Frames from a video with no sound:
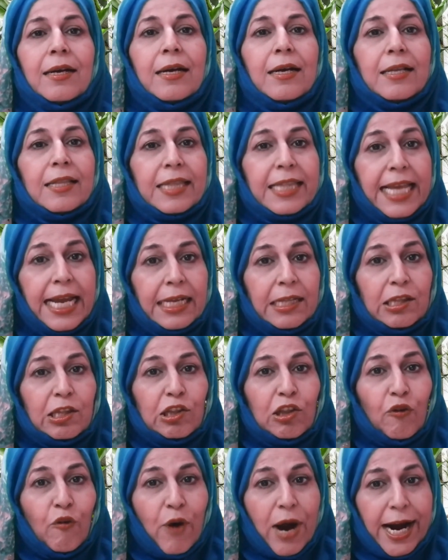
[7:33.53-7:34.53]
then
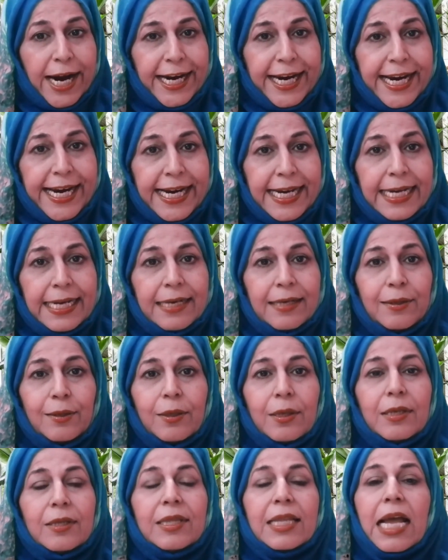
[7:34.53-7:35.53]
Tawahin,
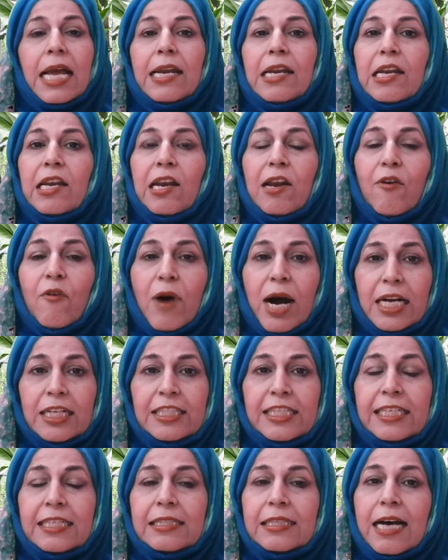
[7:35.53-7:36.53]
then
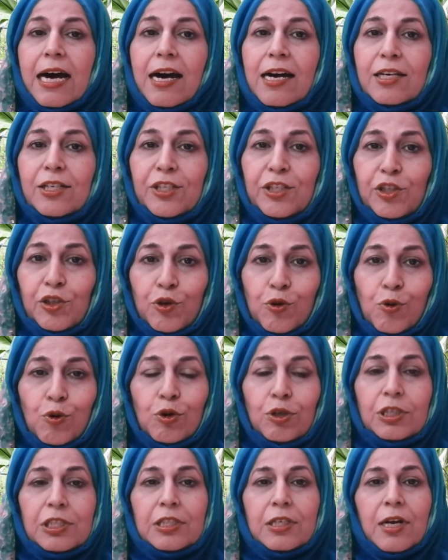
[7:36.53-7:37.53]
Nawajiz are
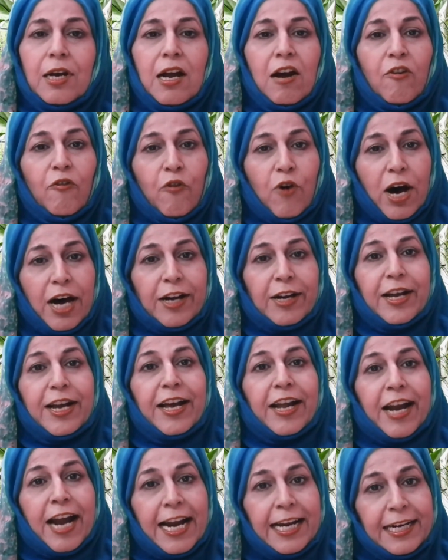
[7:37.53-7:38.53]
used for
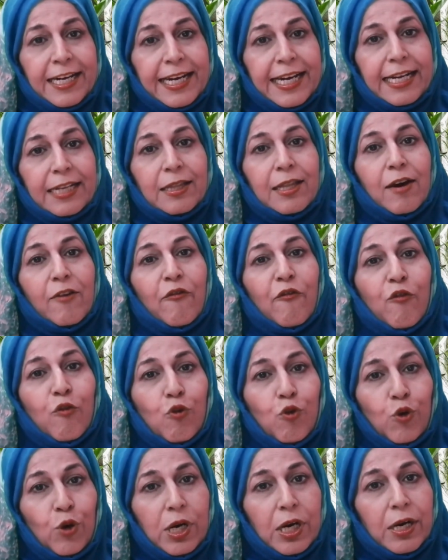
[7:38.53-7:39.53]
grinding the
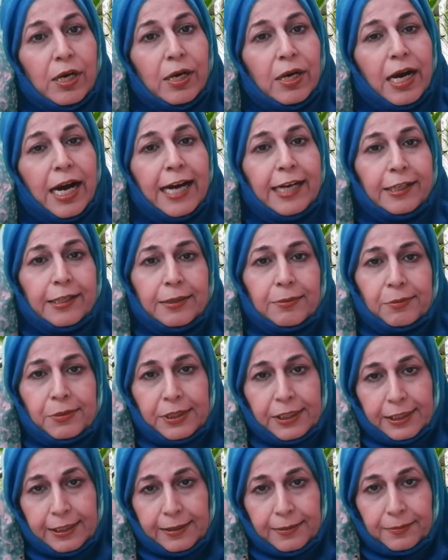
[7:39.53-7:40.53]
food
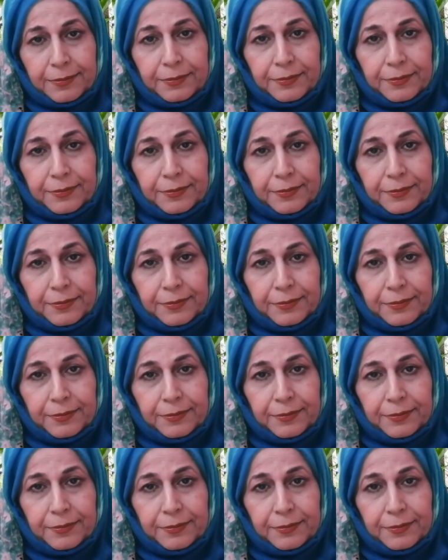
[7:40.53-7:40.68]
items.